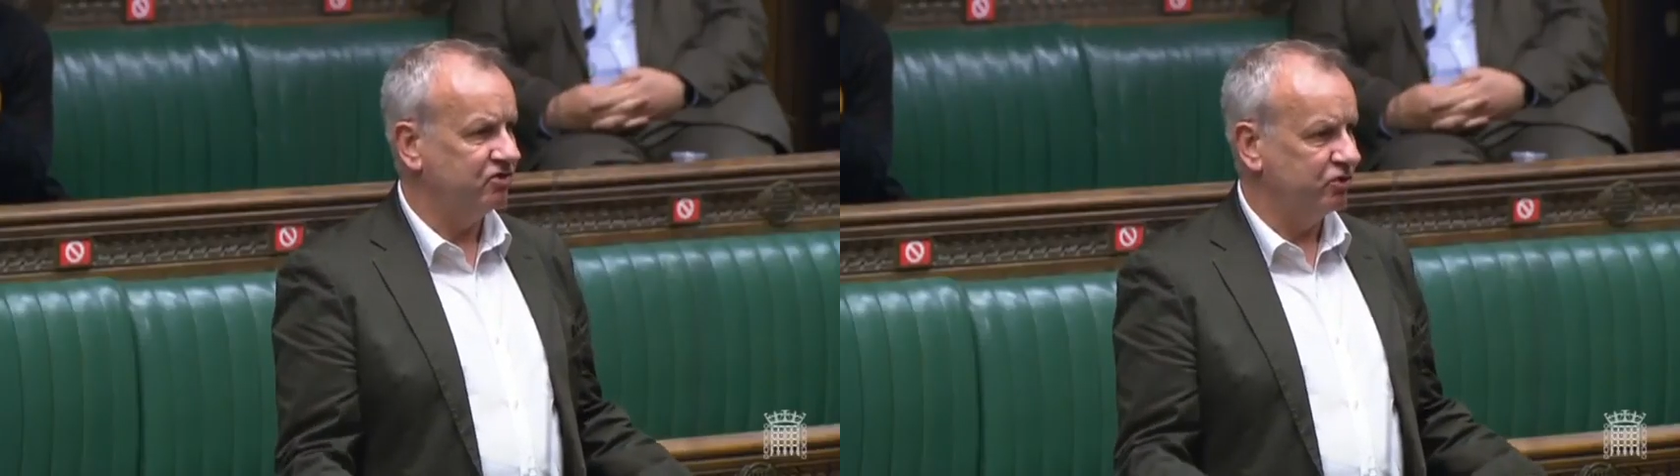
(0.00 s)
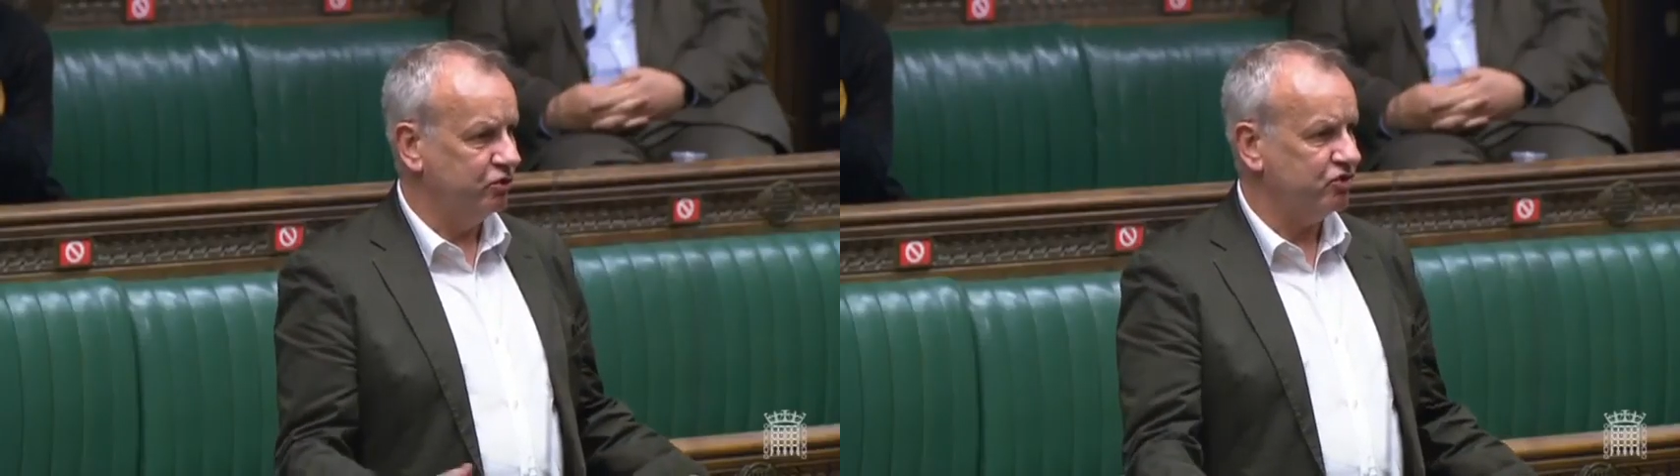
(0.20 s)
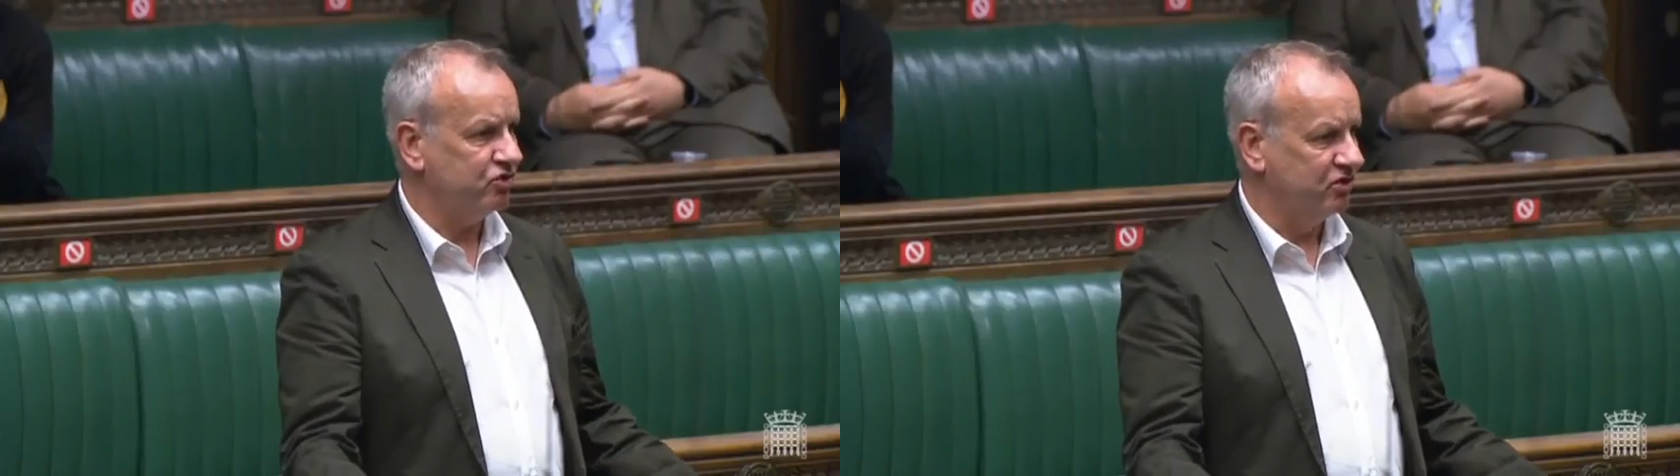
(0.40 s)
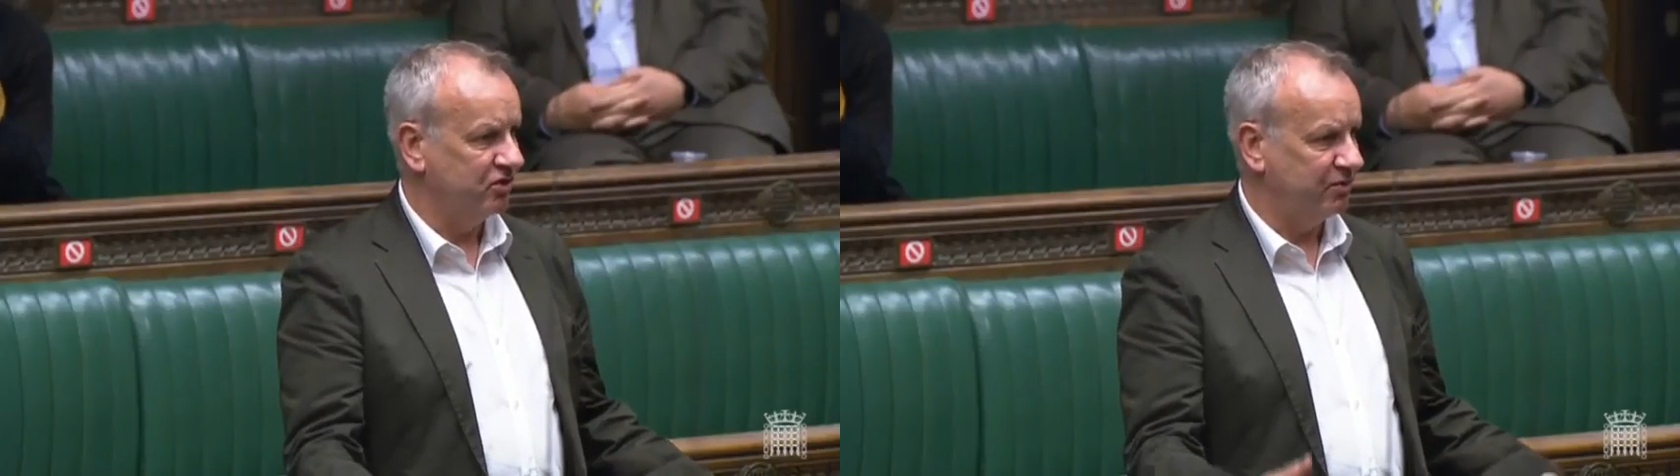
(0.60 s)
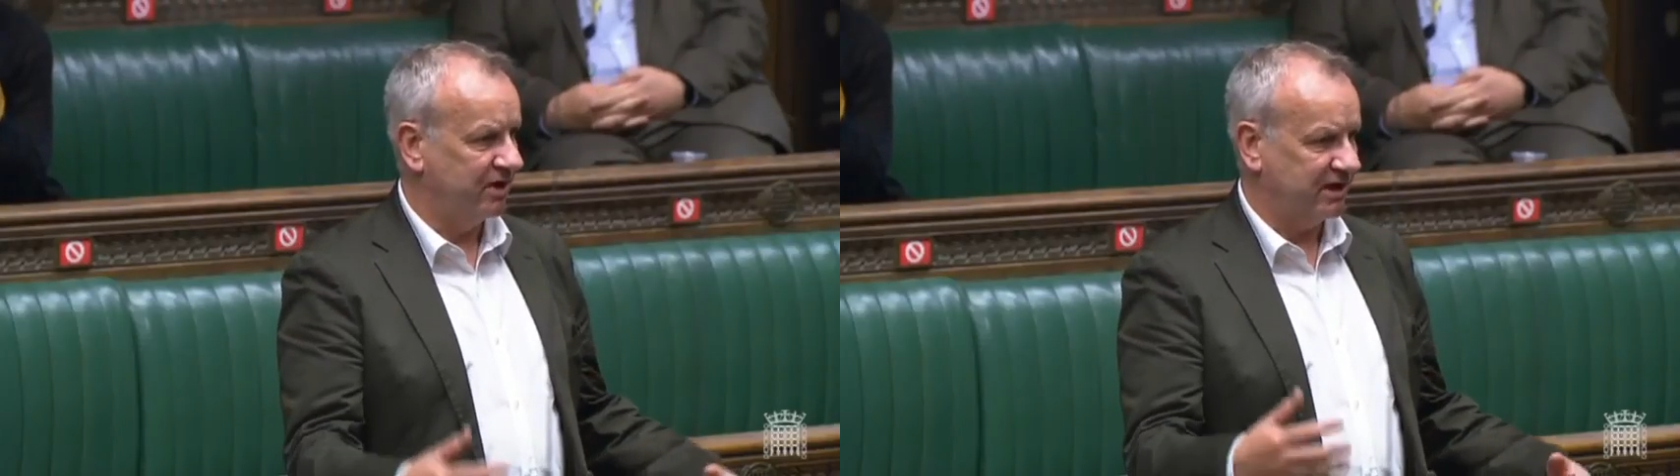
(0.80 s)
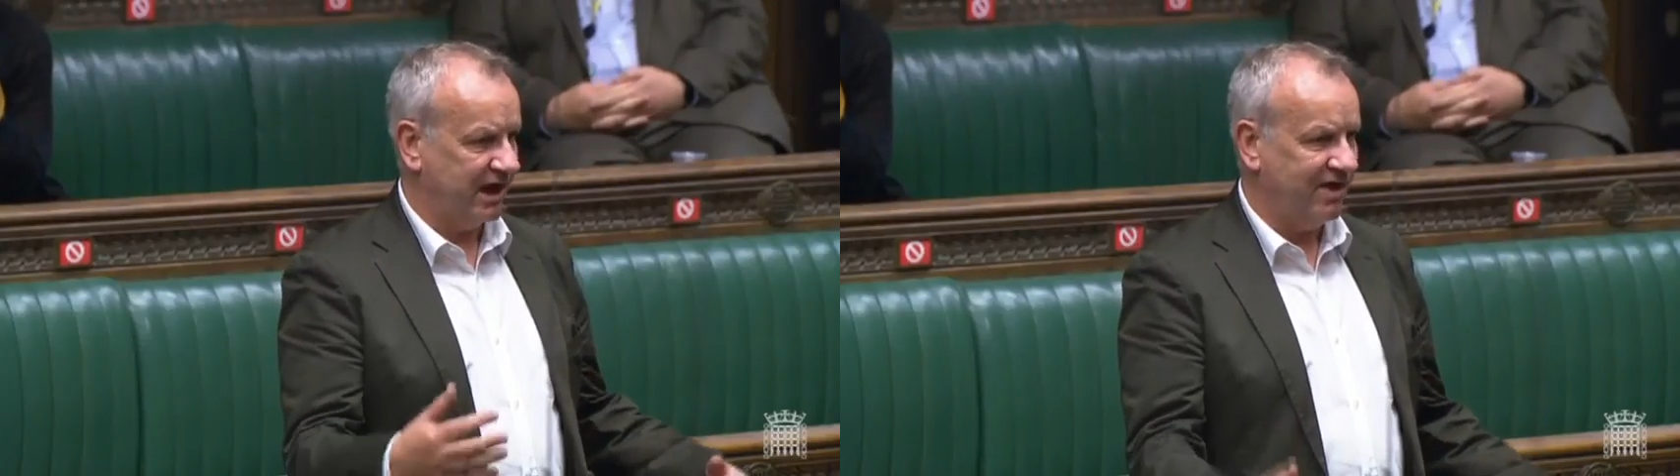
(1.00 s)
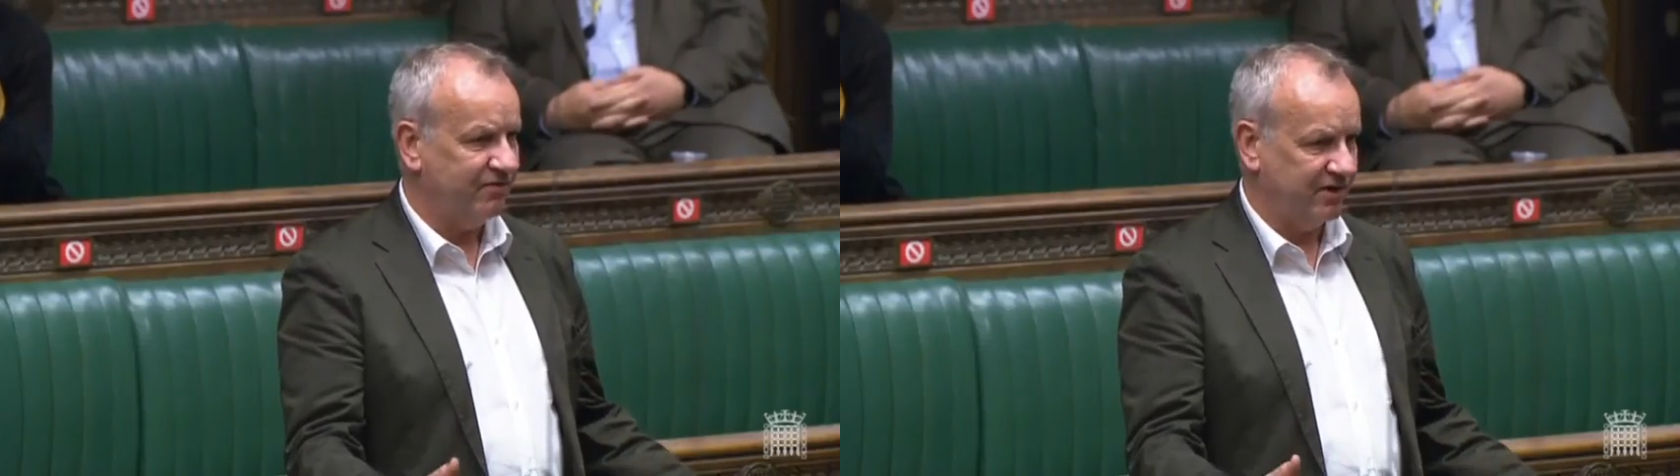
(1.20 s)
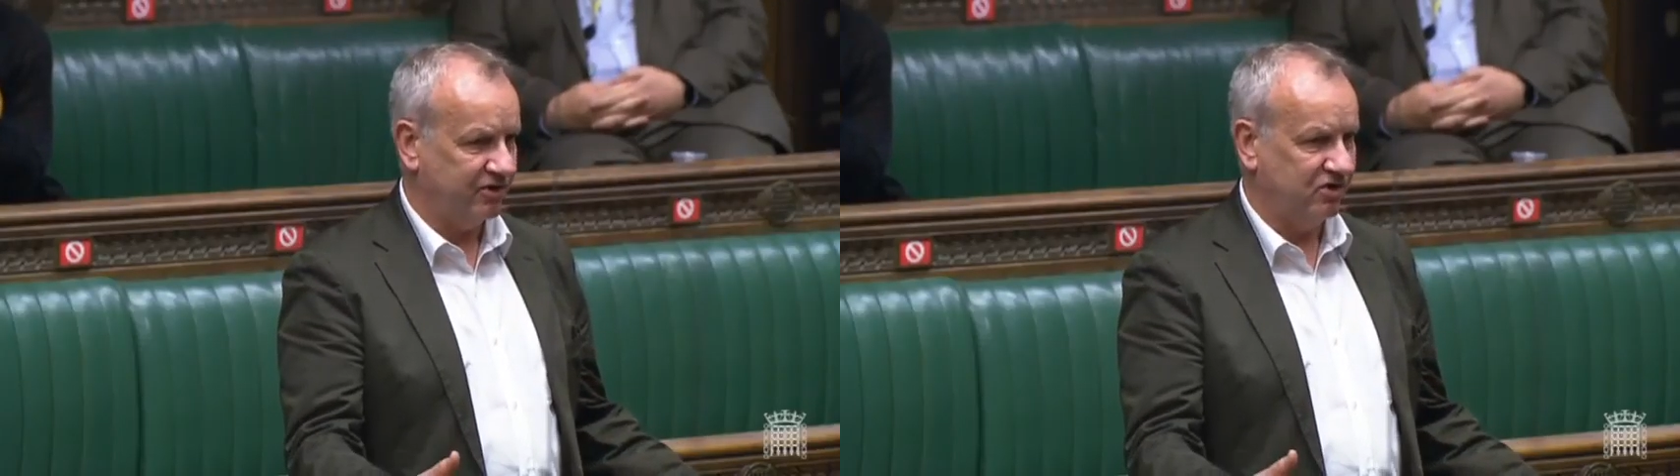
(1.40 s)
solution that we could
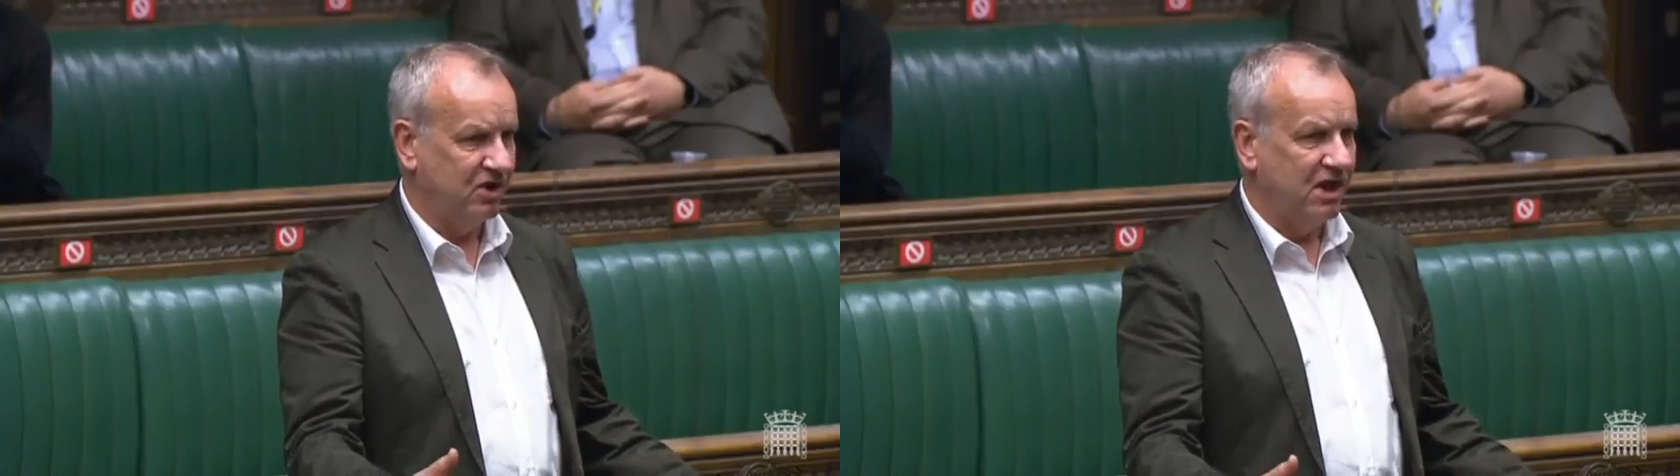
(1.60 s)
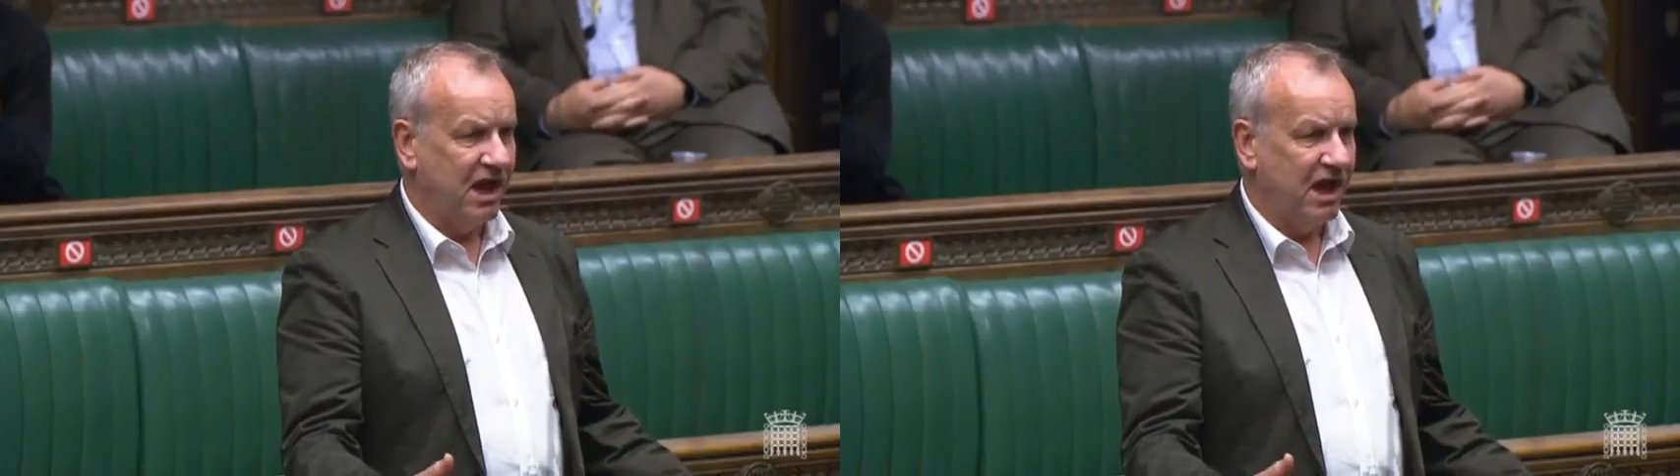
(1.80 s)
have this.